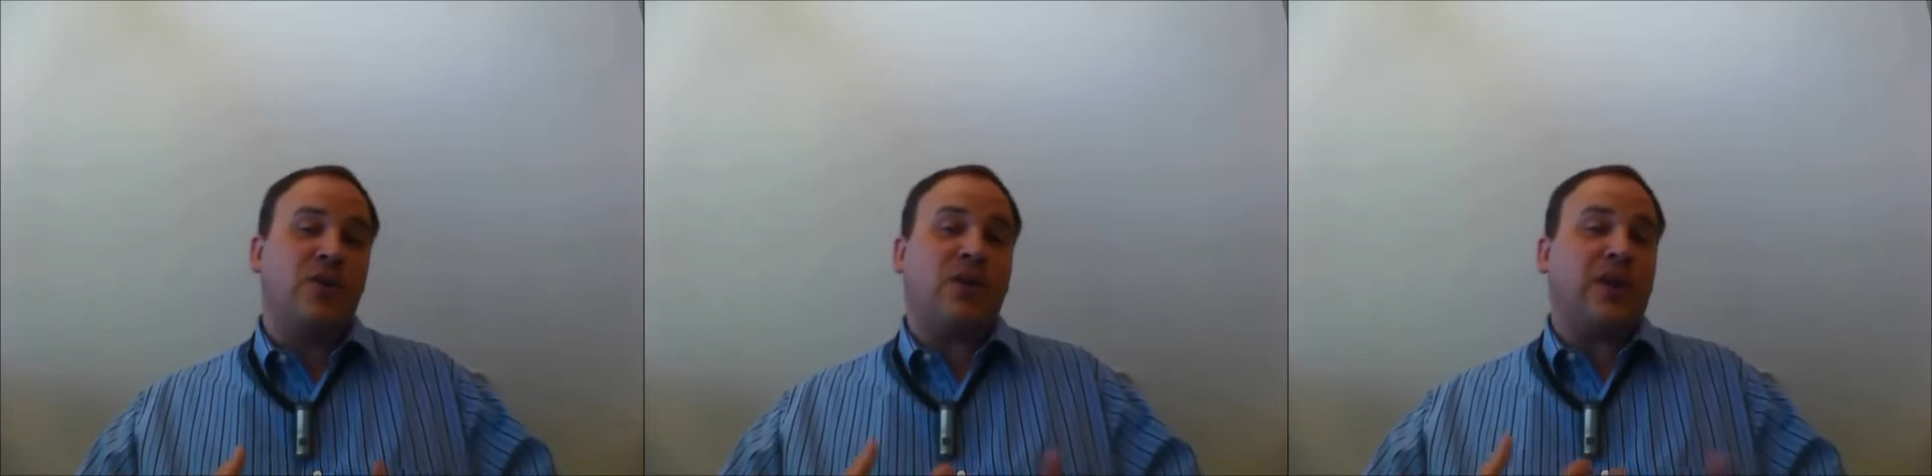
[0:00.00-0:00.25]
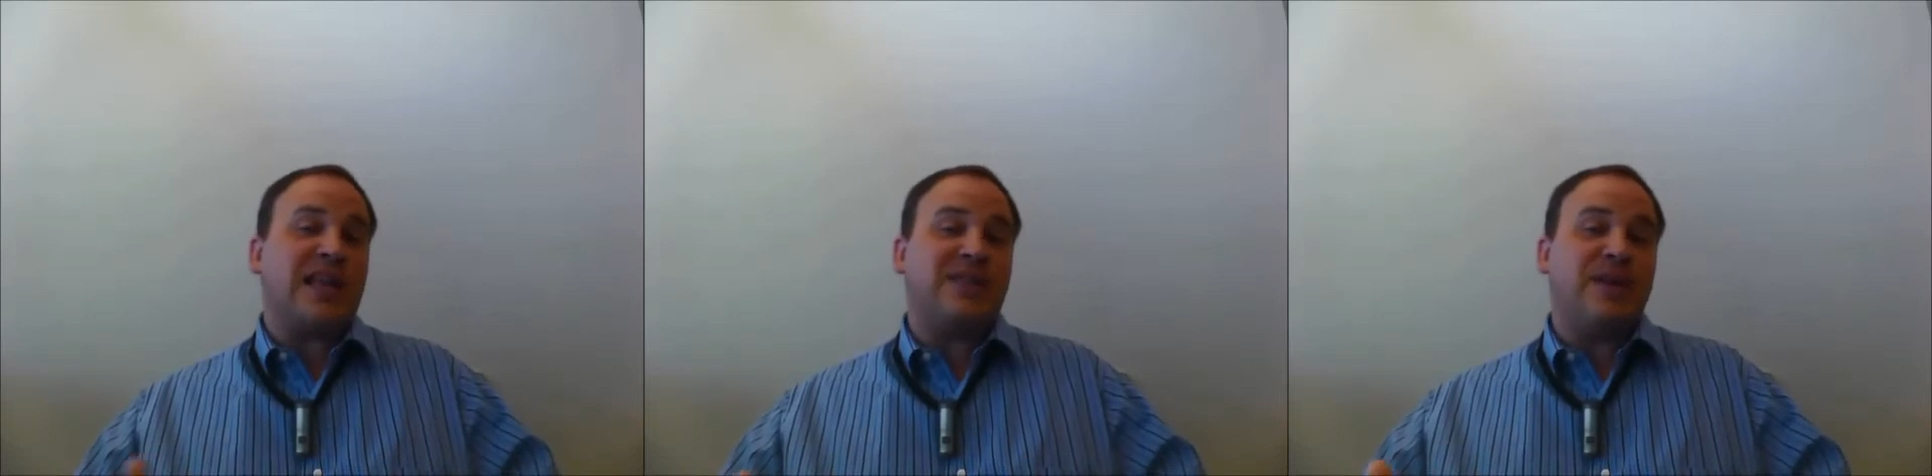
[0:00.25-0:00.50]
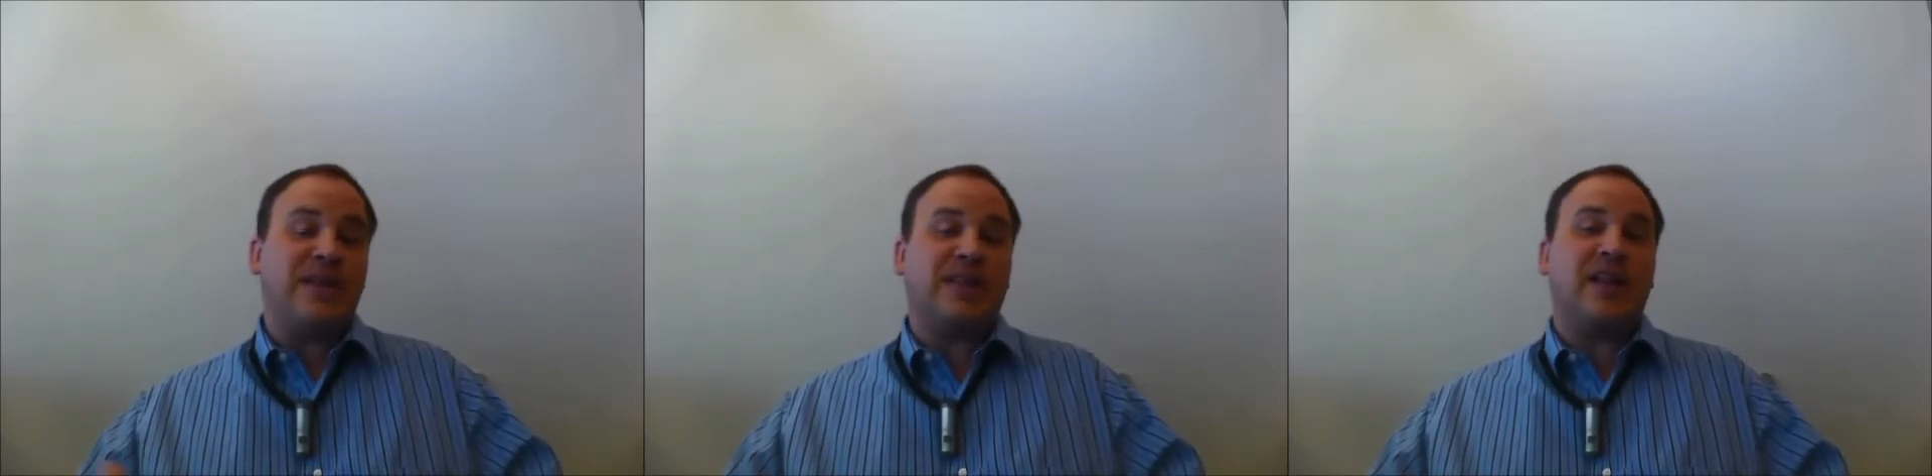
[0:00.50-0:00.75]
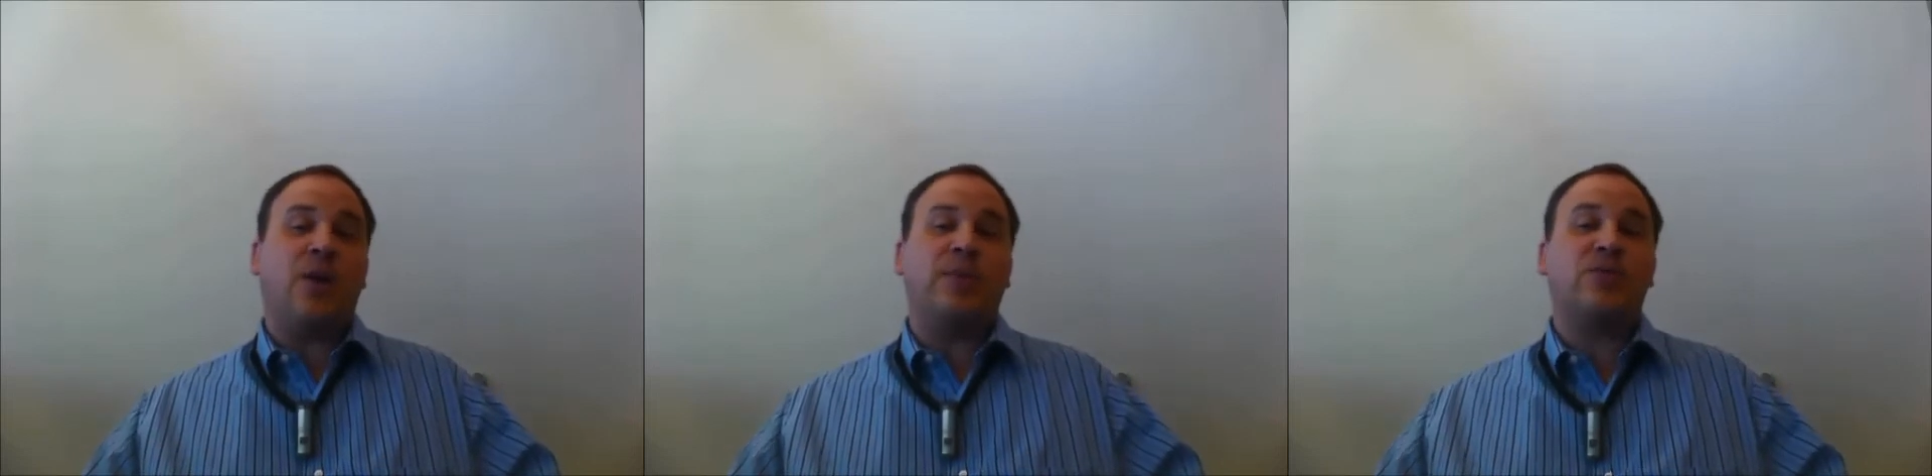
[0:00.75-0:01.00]
classmates can
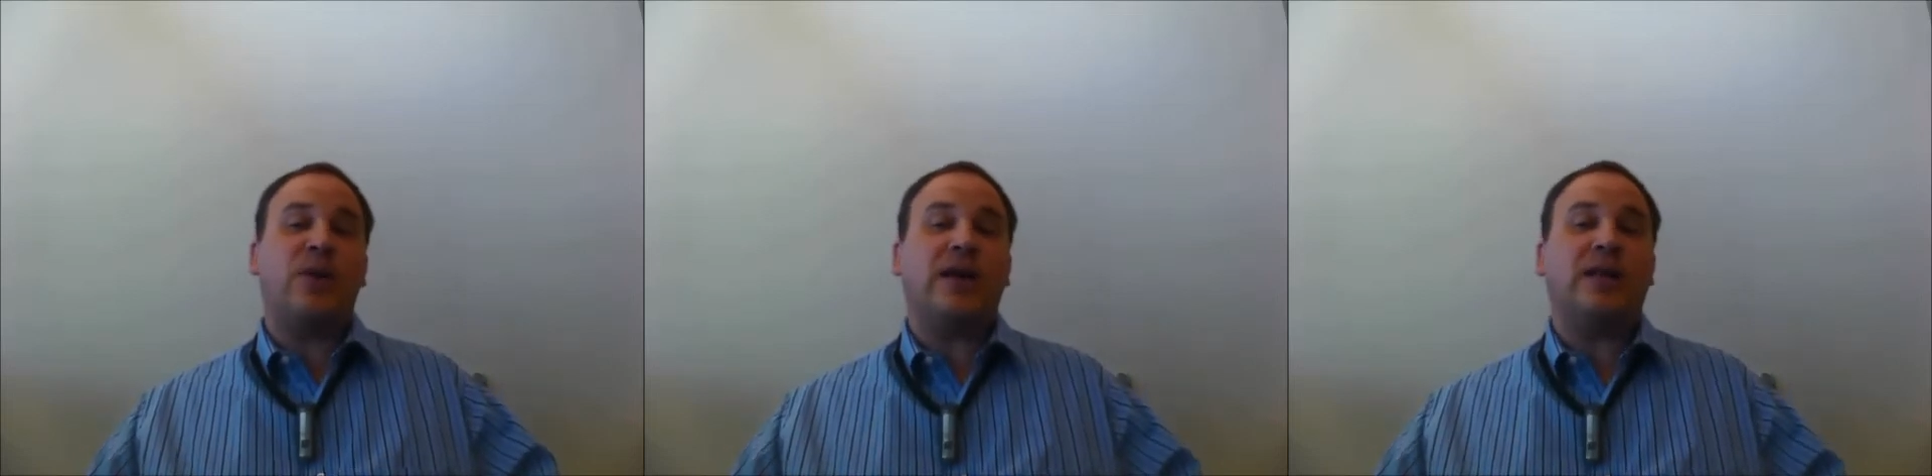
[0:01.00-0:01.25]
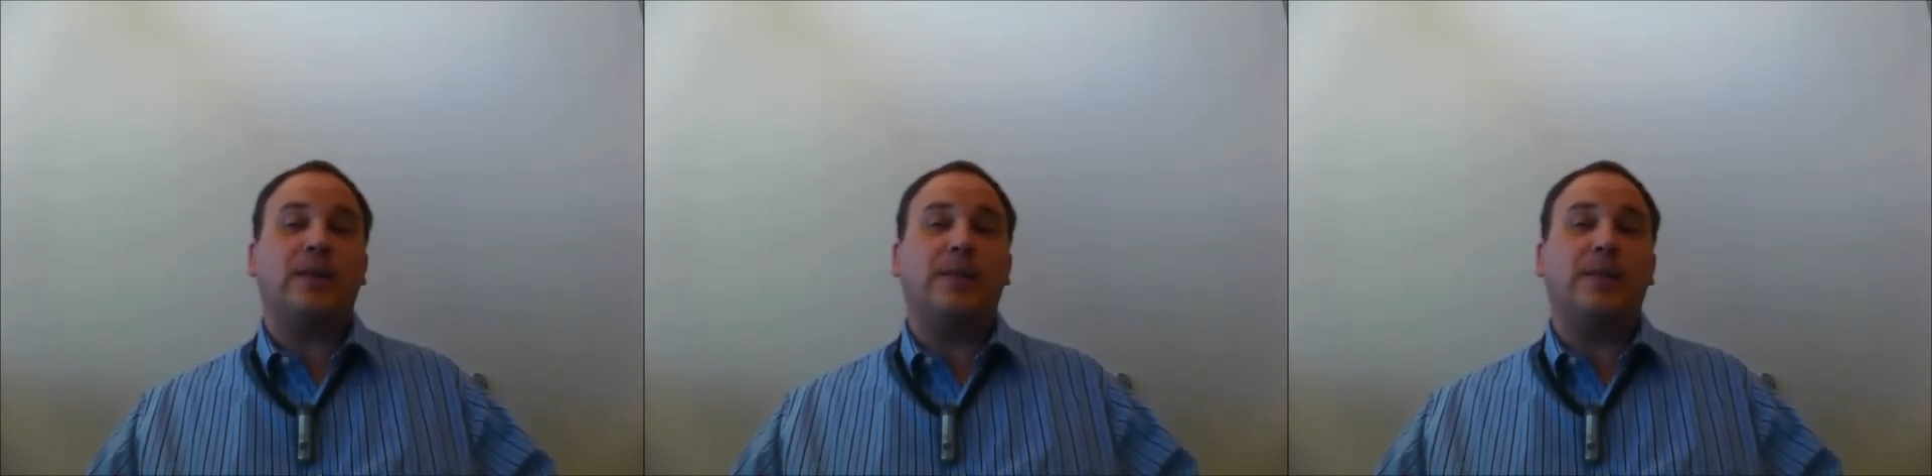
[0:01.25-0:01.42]
help as well.